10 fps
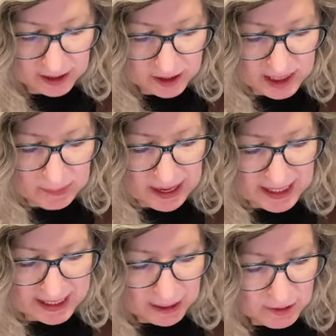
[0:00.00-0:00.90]

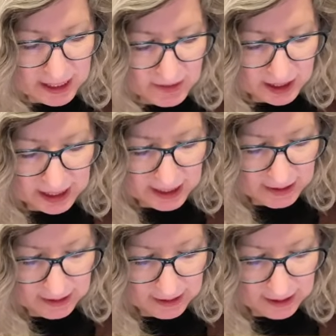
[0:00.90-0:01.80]
spaced out evenly.
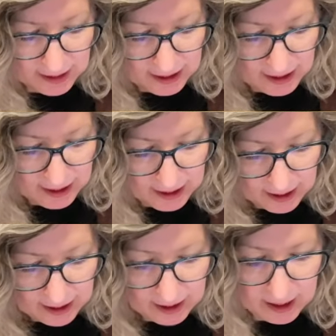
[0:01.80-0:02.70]

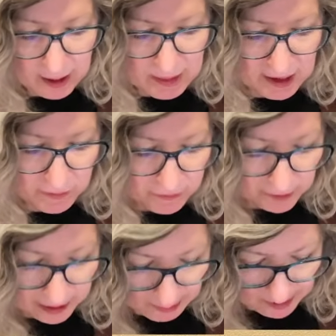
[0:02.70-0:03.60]
I might
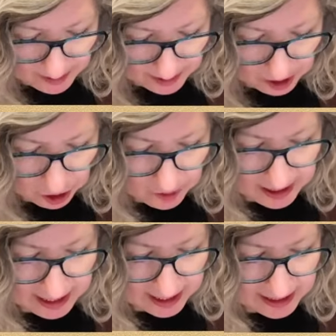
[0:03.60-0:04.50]
flip this
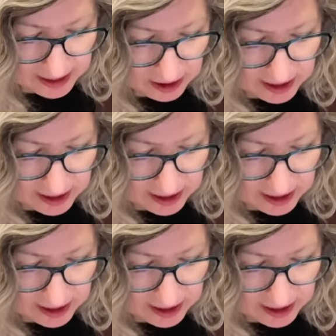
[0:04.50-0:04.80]
tree because it looks